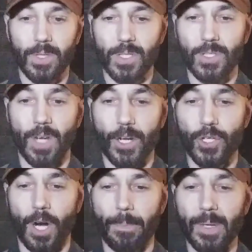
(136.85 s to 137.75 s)
This is not
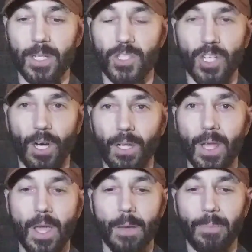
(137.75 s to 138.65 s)
sharpened. It's
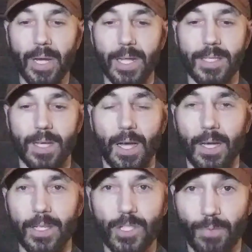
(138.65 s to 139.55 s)
dull, but
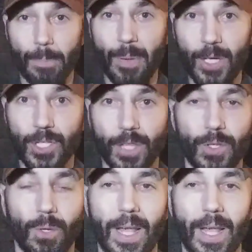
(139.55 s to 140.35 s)
it's for punching through.